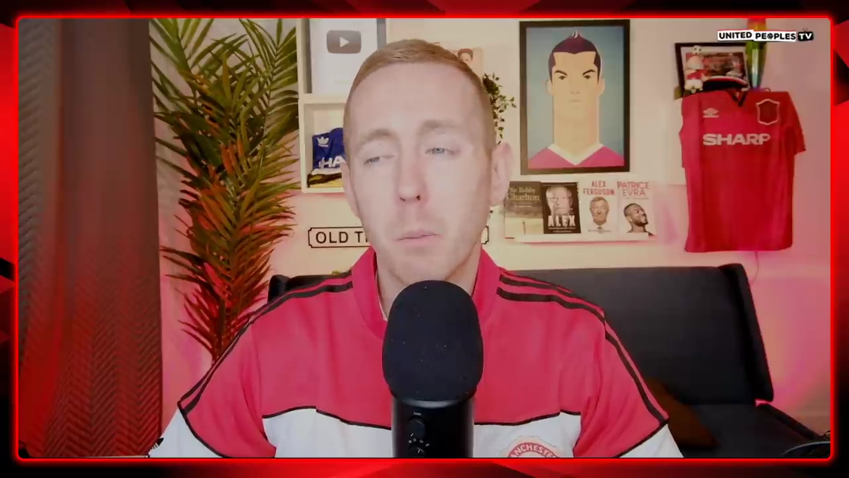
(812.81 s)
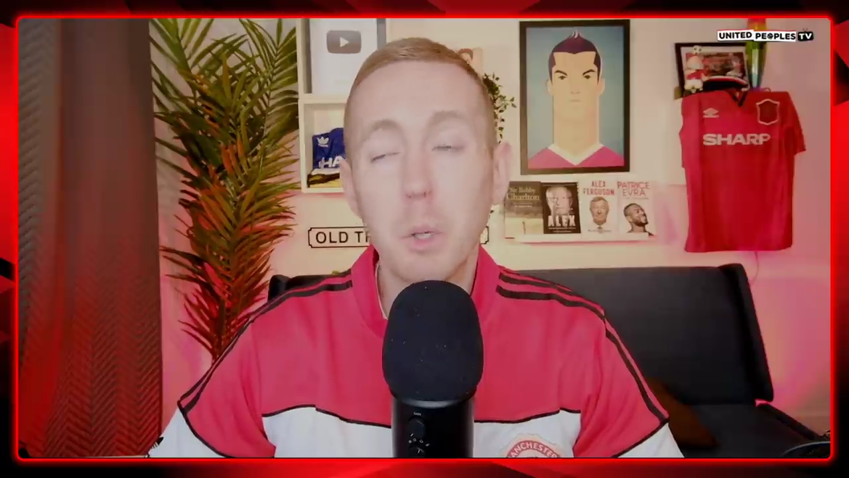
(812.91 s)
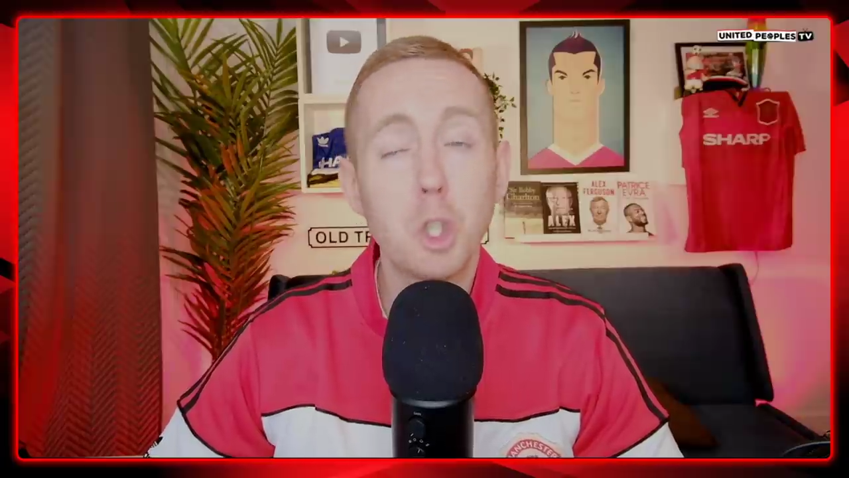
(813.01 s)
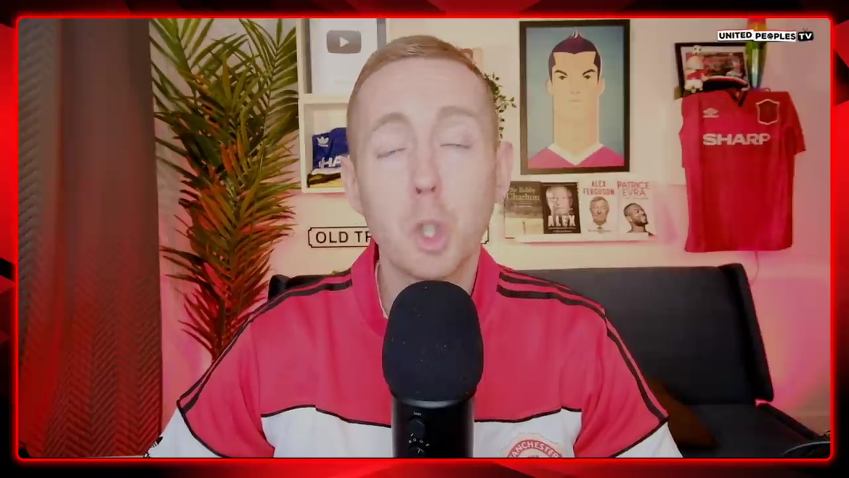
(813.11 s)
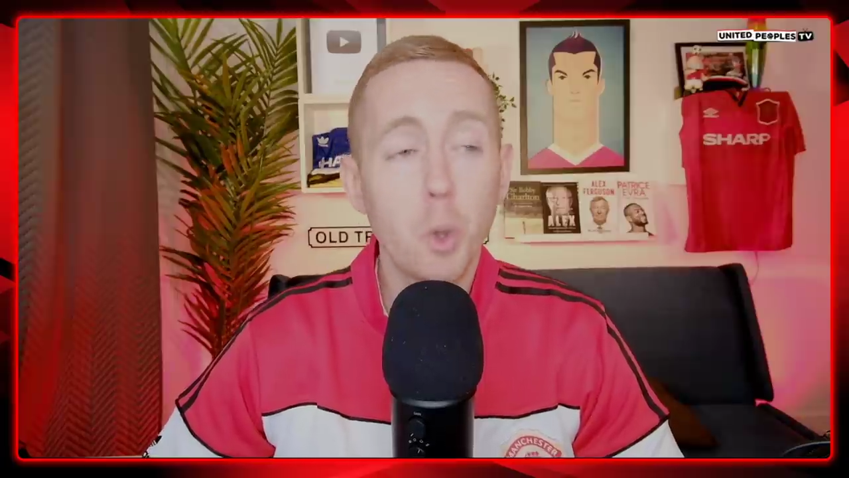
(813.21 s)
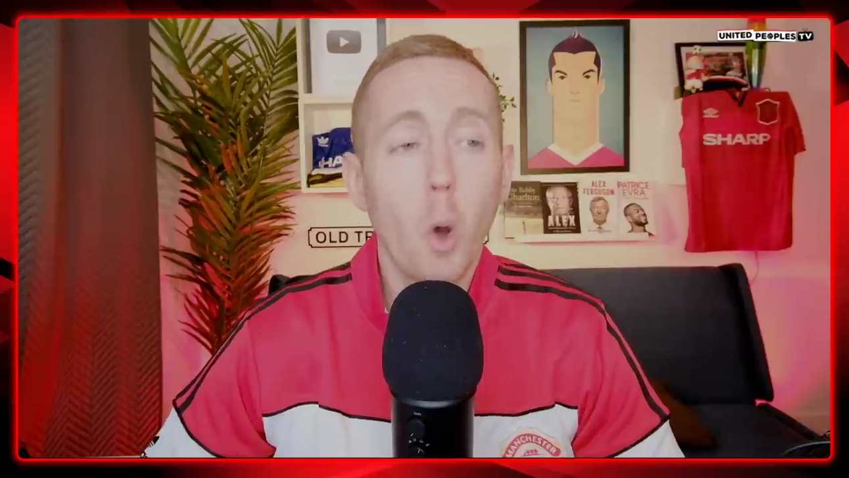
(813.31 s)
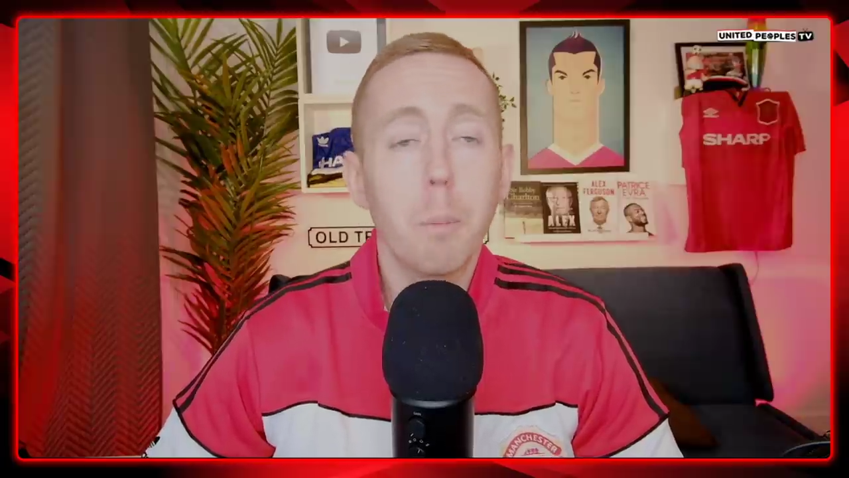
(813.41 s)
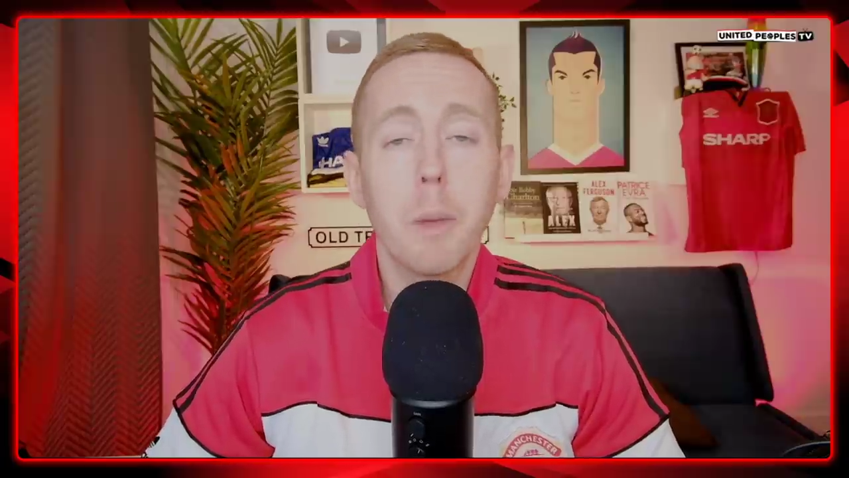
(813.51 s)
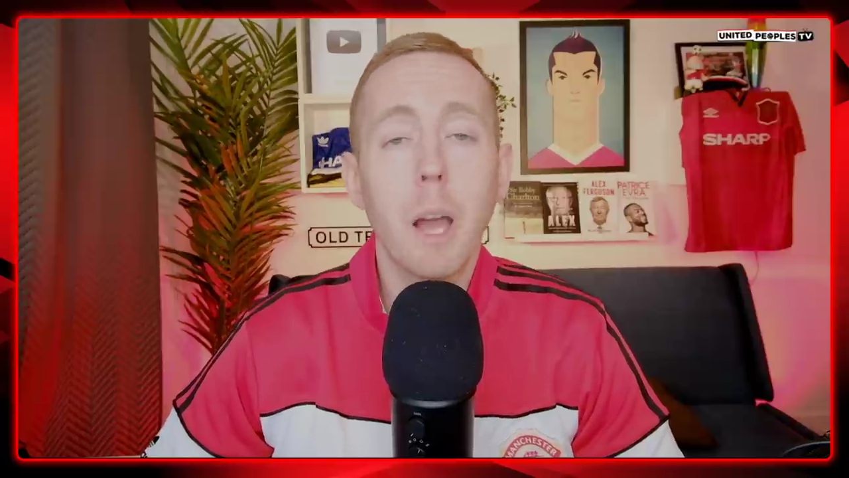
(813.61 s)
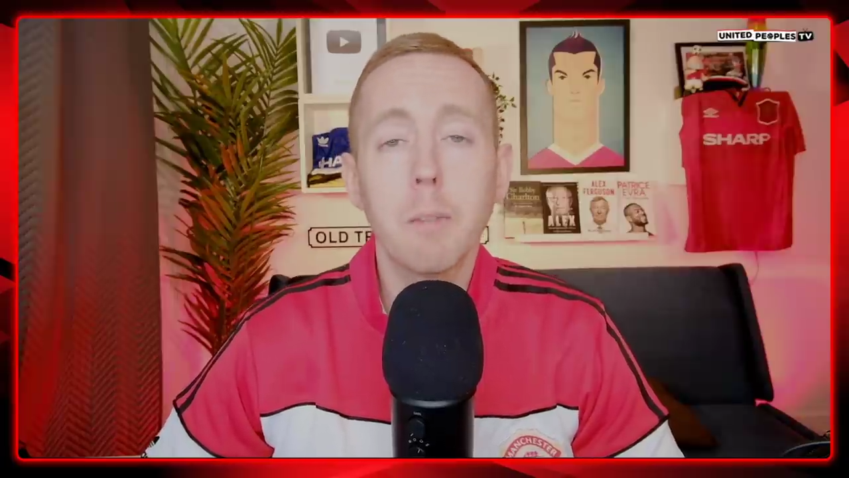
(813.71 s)
We should
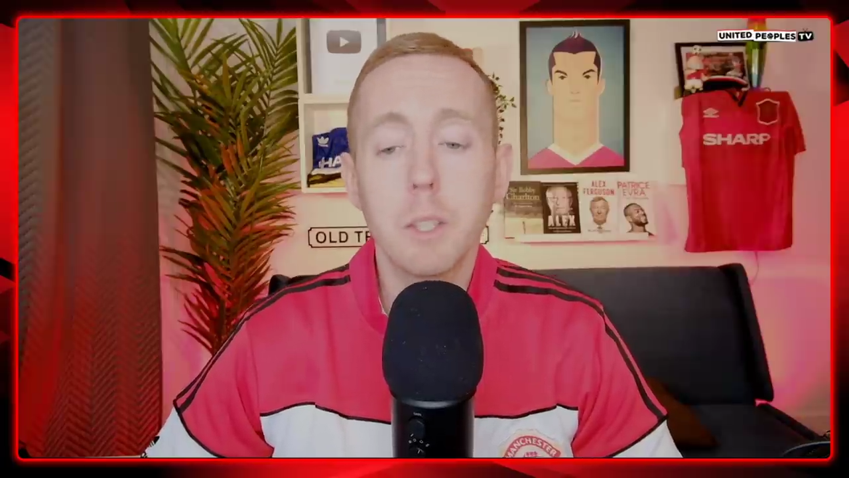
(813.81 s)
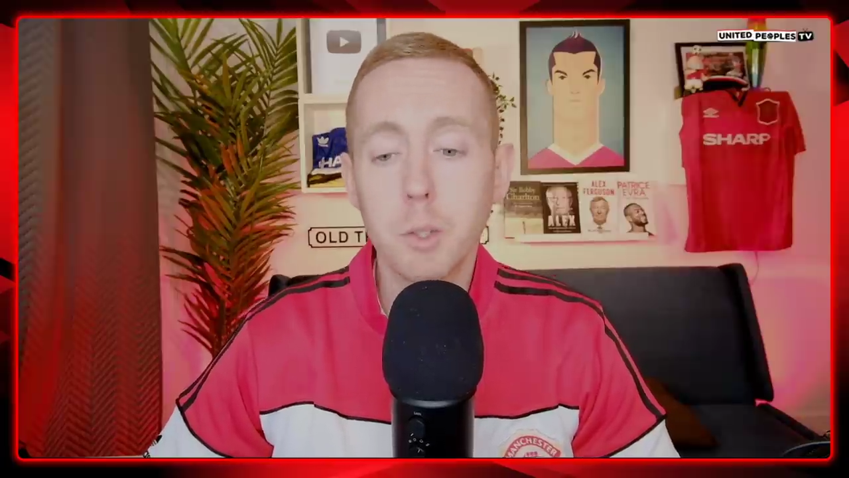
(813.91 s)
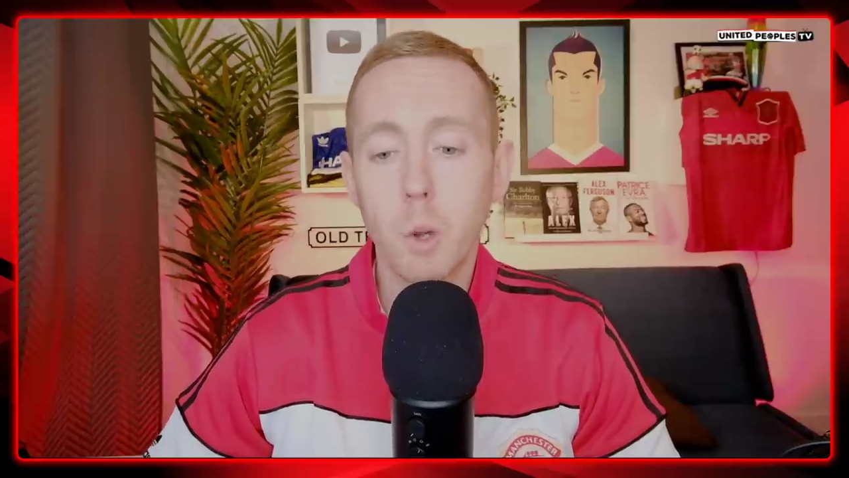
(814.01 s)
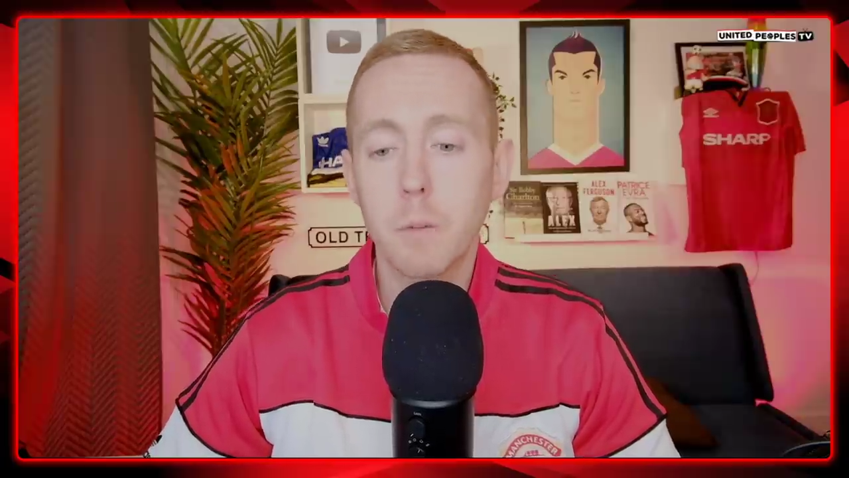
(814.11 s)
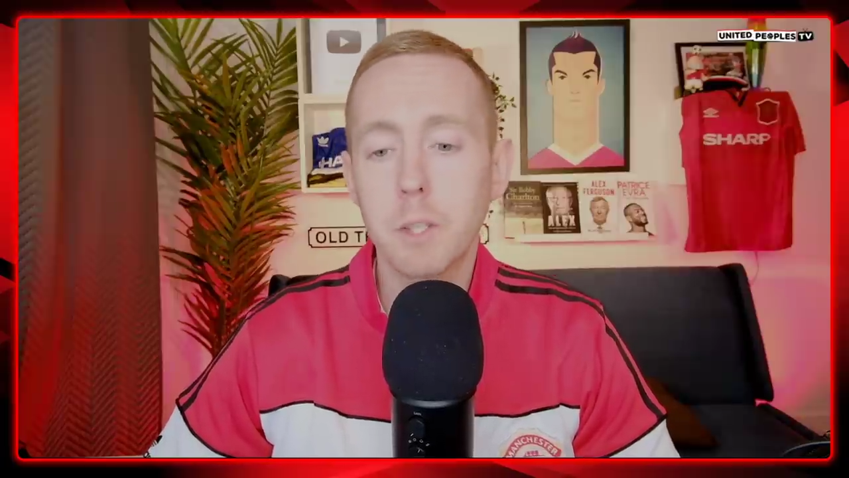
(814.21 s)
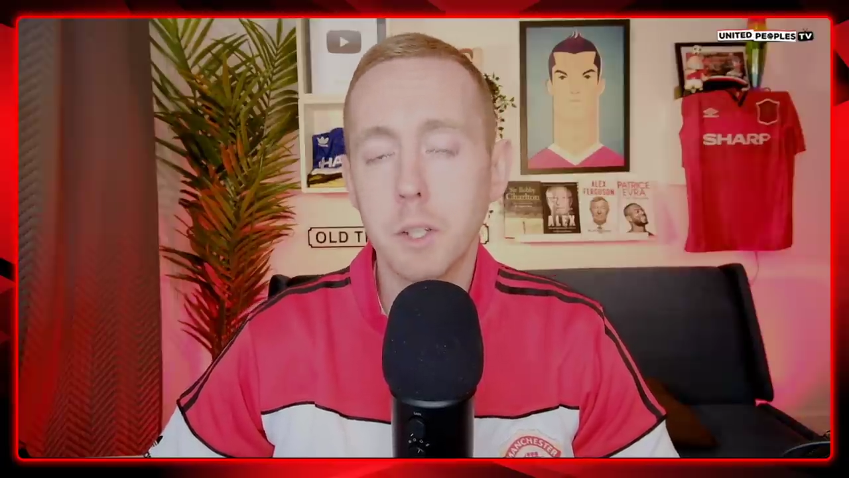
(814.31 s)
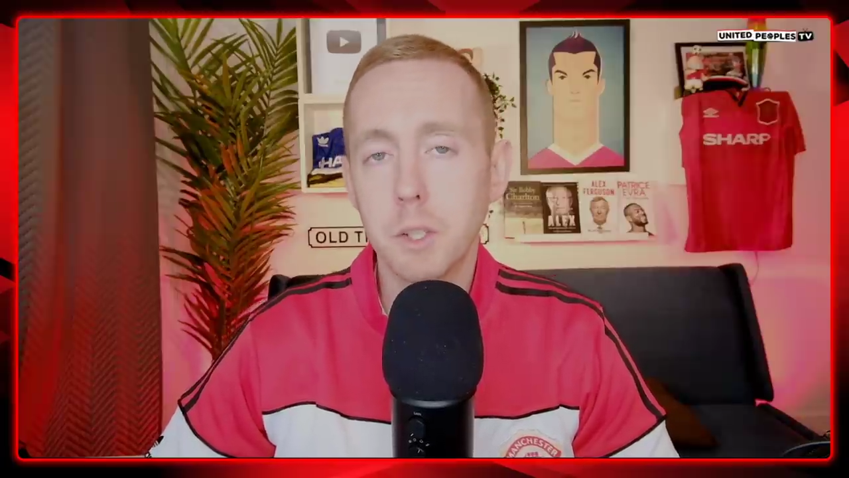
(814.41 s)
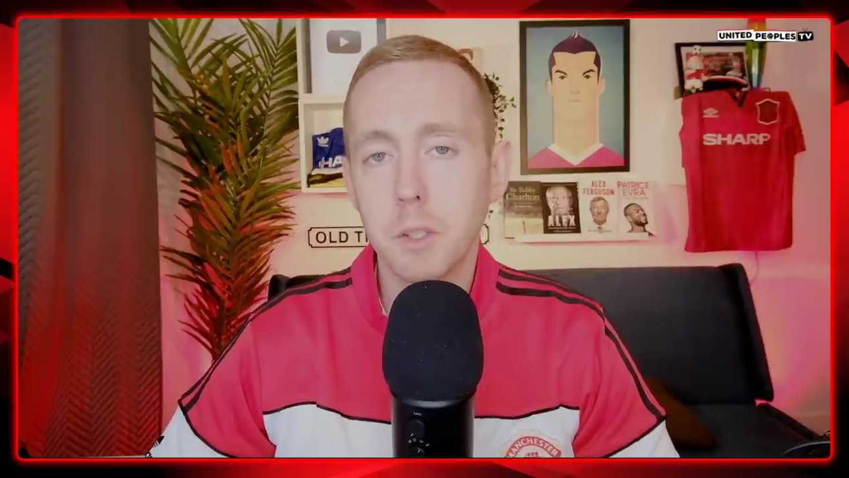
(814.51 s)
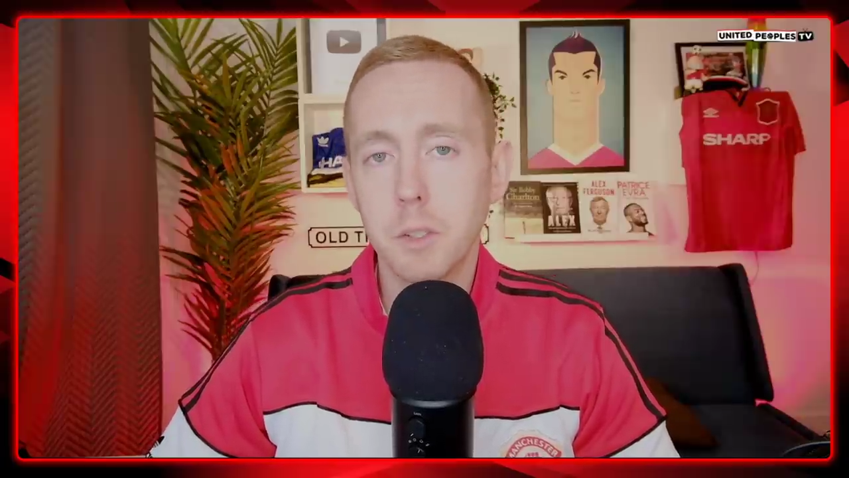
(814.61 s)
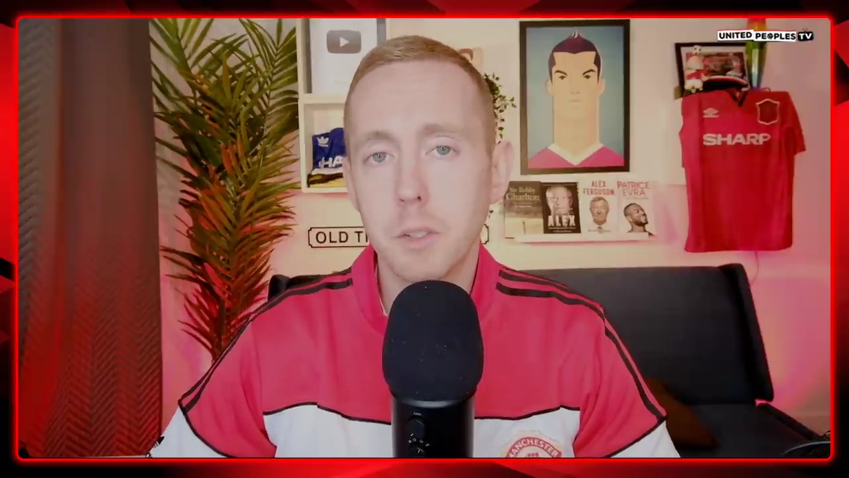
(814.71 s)
not be having these
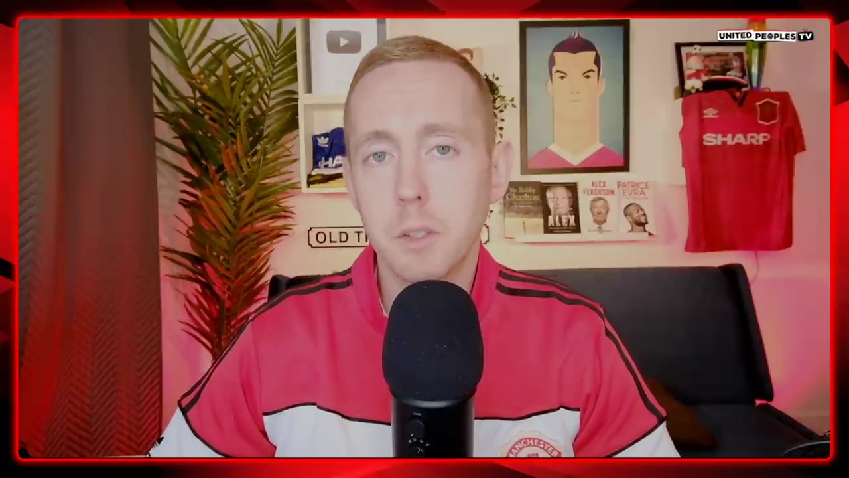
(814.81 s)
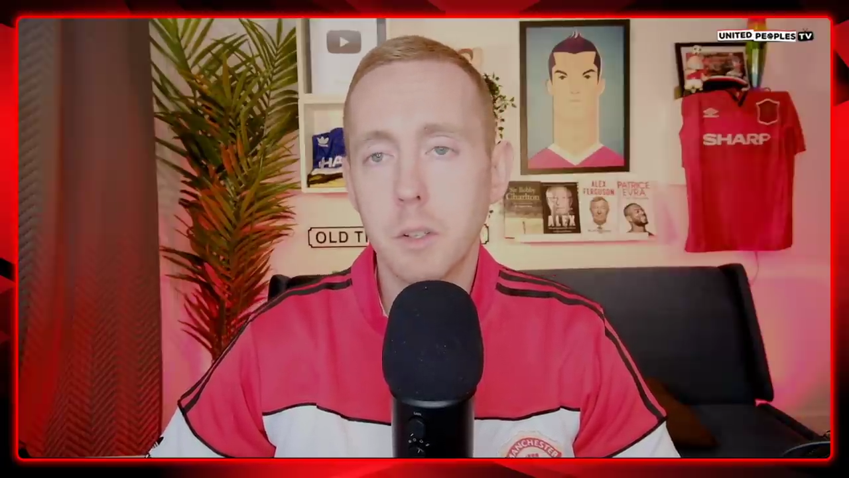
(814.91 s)
conversations,